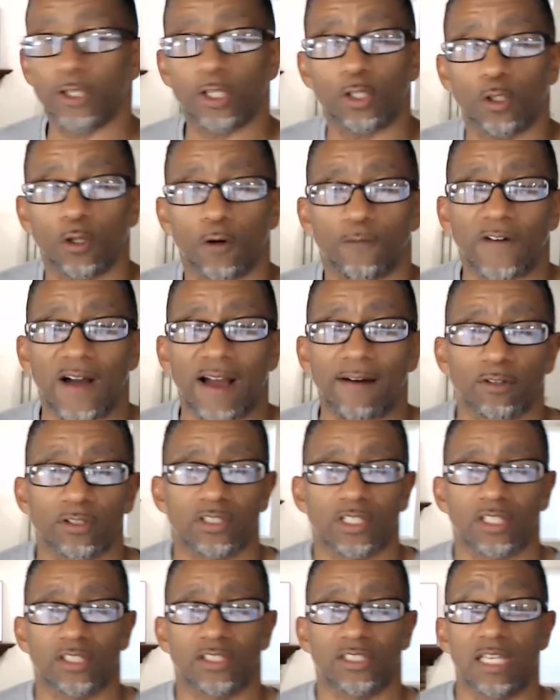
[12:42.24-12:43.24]
you can do a five oh
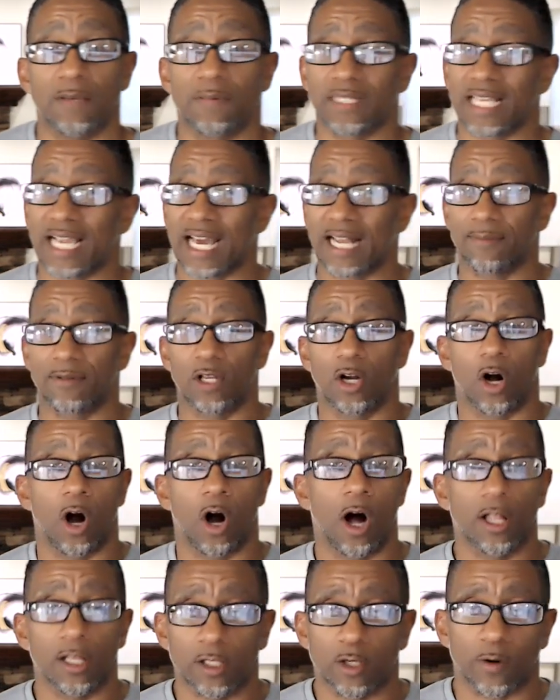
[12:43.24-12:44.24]
six C, but they got to be
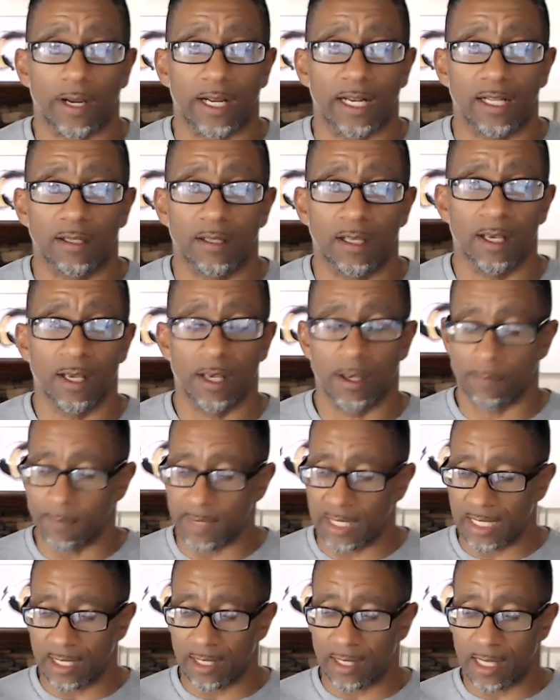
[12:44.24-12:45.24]
all accredited,
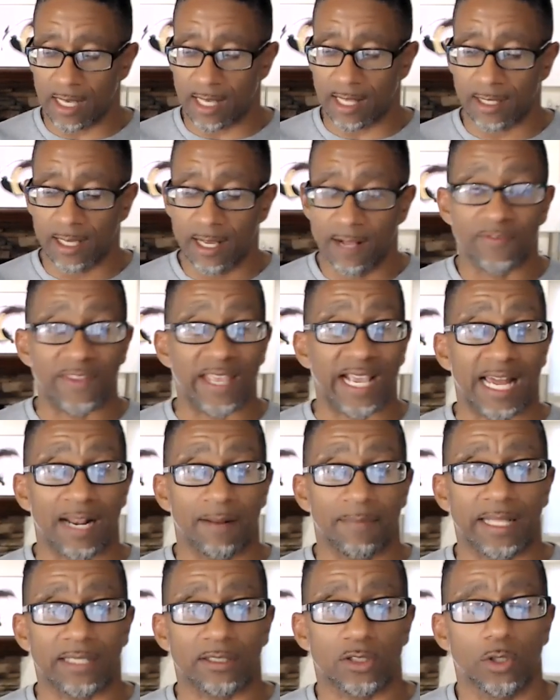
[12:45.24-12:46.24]
meaning that they got
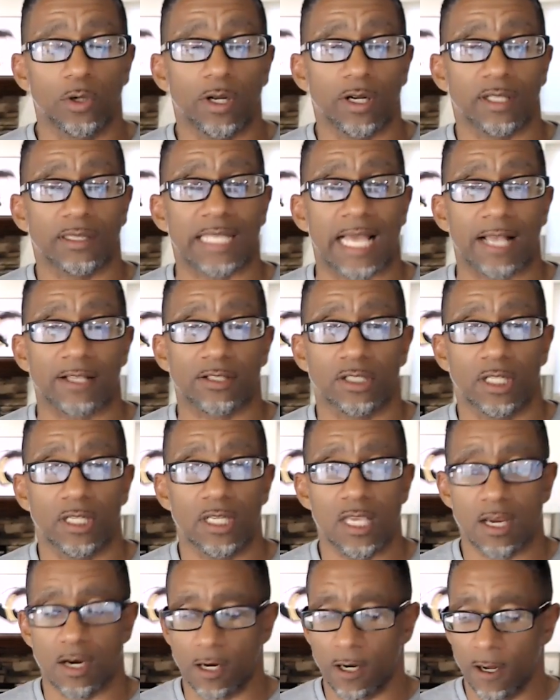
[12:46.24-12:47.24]
to make two hundred thousand dollars
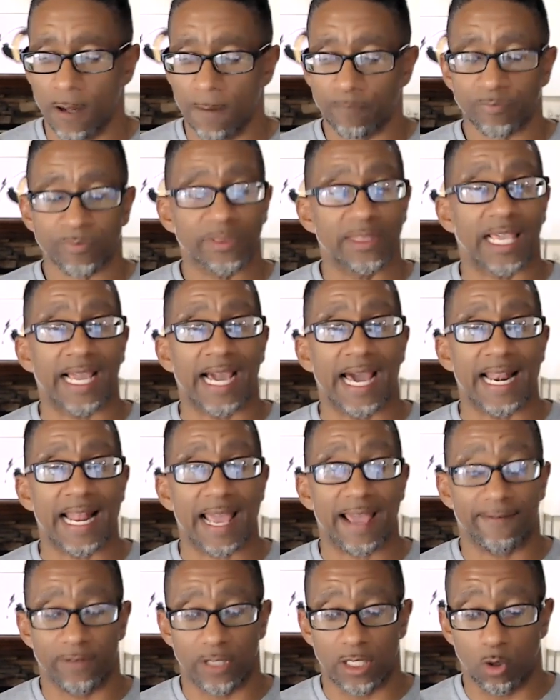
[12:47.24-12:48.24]
a year. They got to
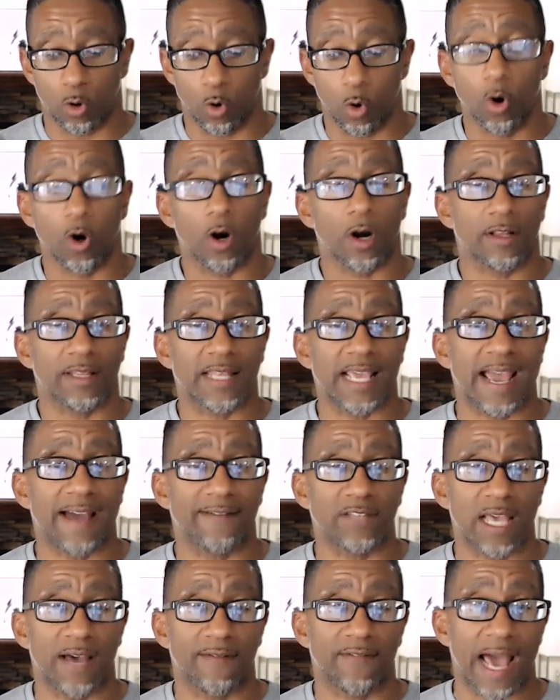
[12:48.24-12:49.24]
have, or they
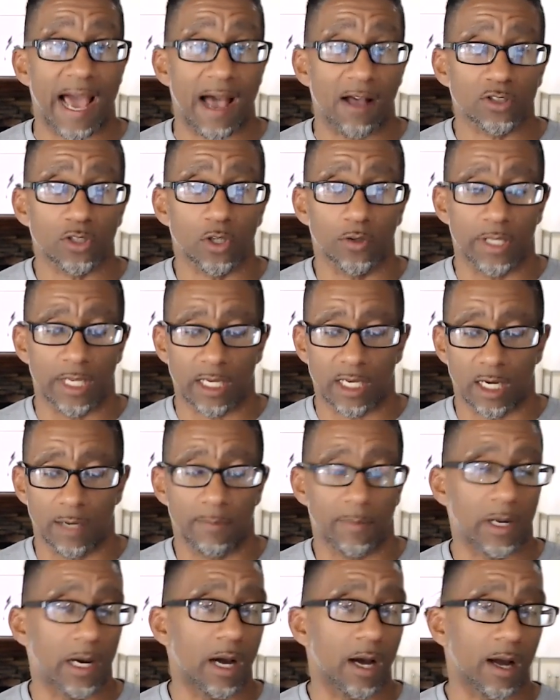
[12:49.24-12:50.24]
have to have a household
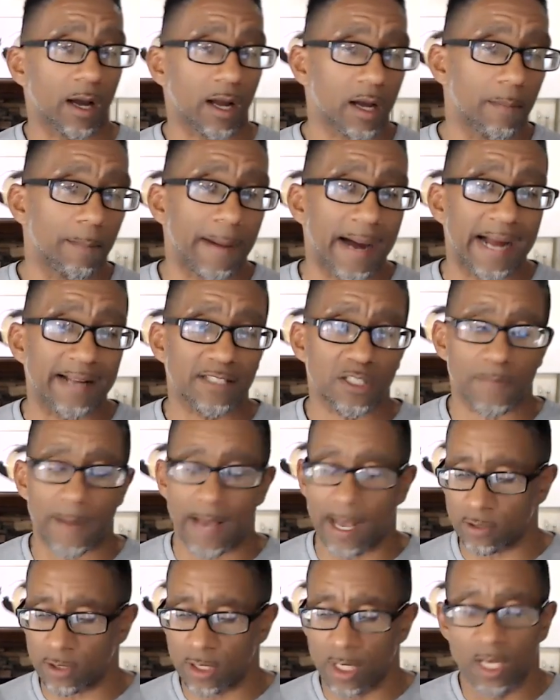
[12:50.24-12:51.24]
income, uh, combined
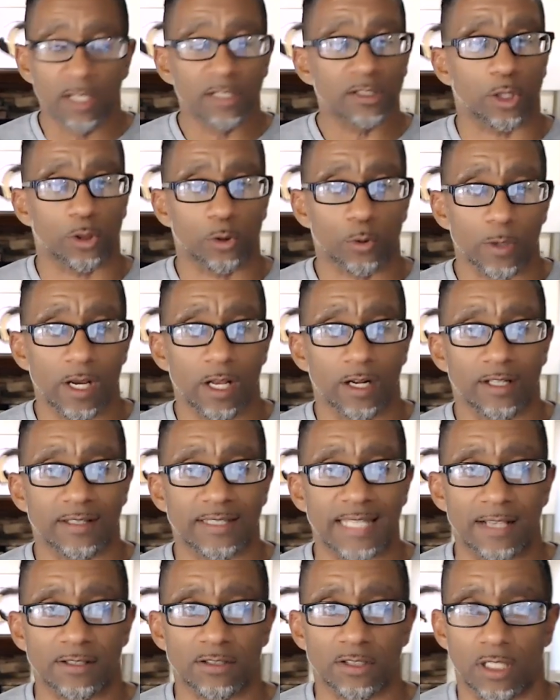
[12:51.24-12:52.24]
spouse to three hundred
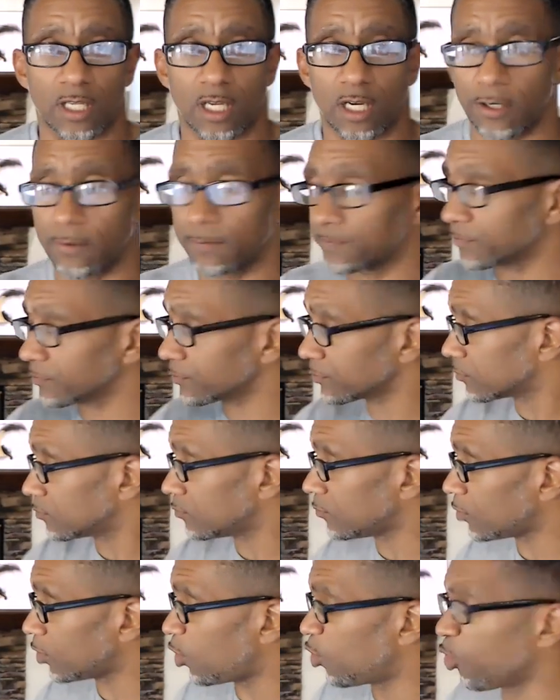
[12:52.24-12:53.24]
thousand dollars a year,
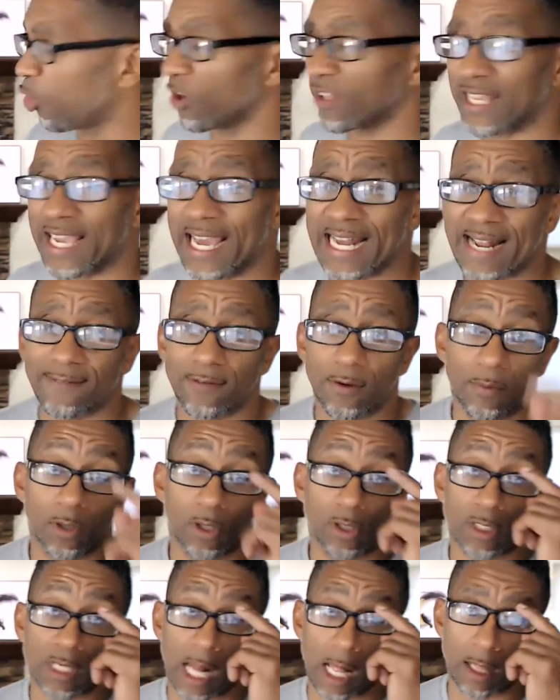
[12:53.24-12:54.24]
or they got to have a
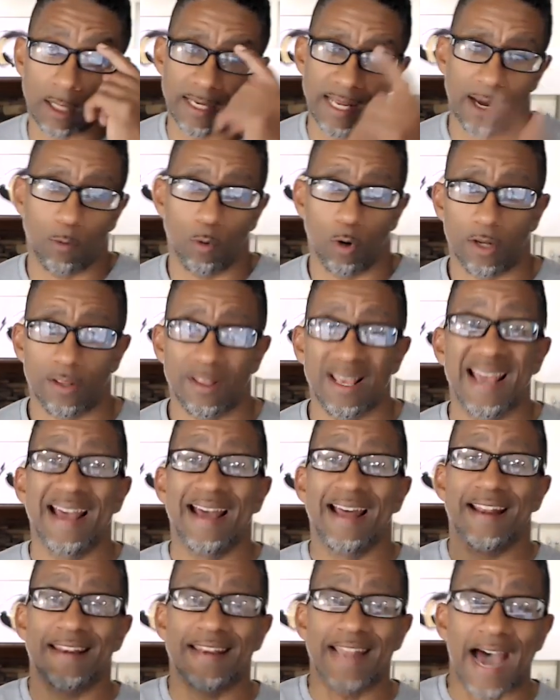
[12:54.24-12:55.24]
million dollar net worth,
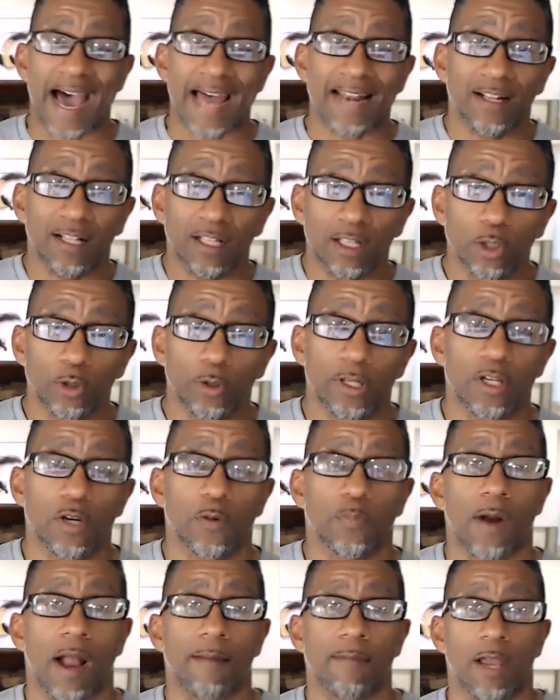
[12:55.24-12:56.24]
not including your
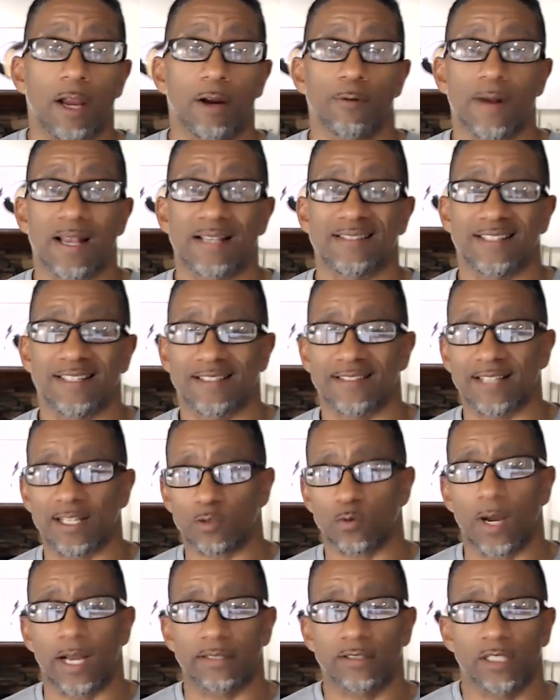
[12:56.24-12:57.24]
primary residence.
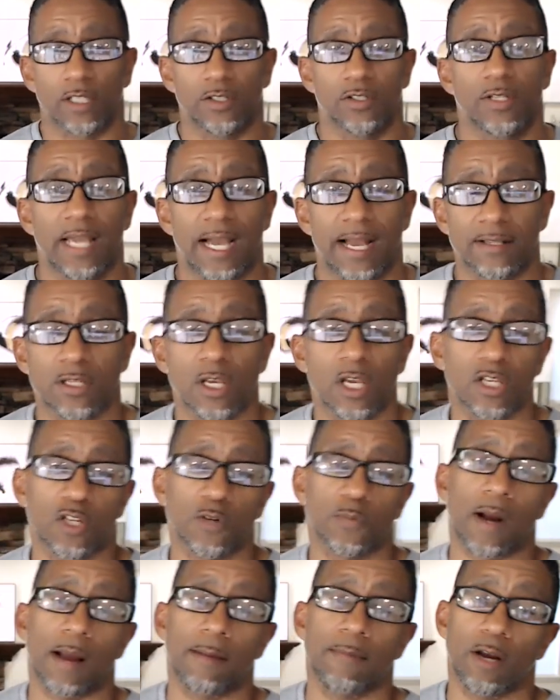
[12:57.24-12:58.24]
That's why I tell you guys,
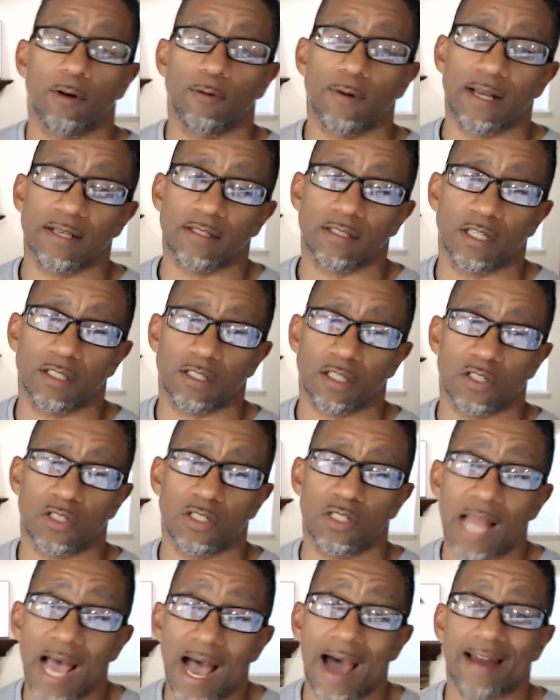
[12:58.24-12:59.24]
your primary residence is
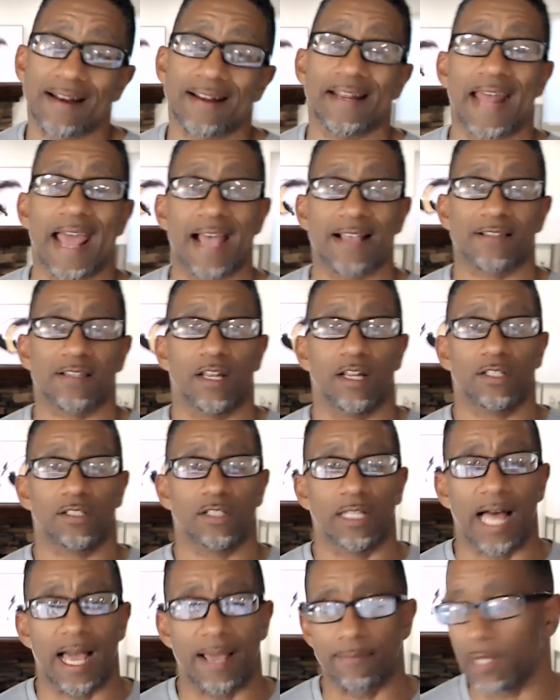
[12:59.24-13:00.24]
not an asset. It's
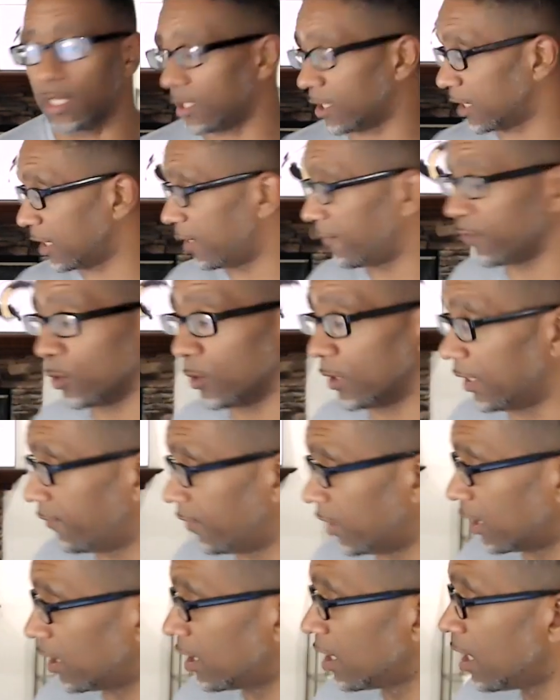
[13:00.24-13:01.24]
a liability if you
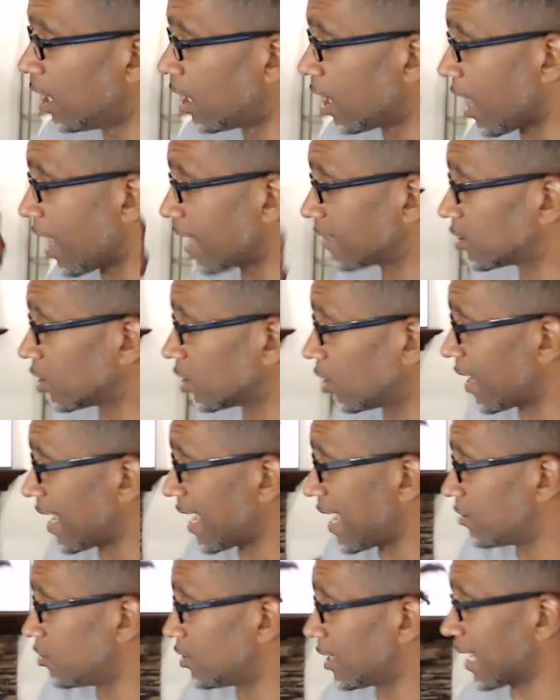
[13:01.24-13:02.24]
live in it. All right. So,
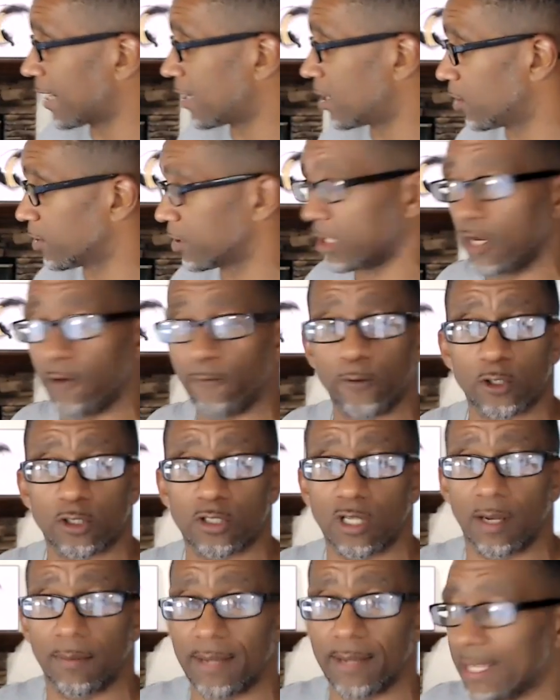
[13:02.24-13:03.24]
and you got to know the difference.
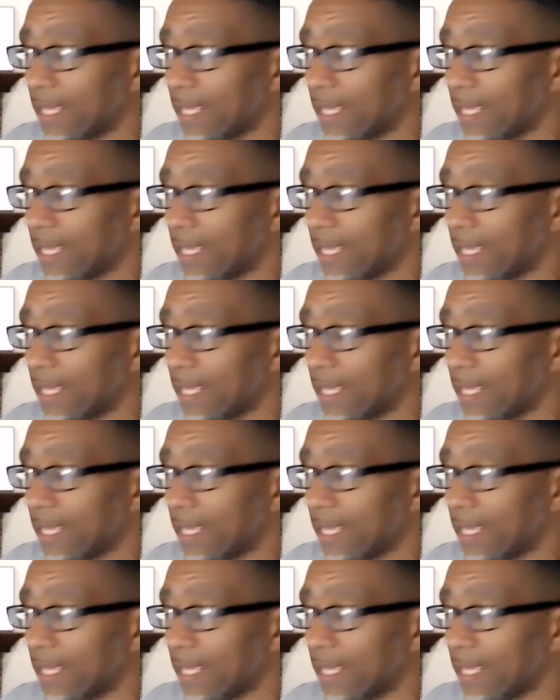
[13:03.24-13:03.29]
You got to be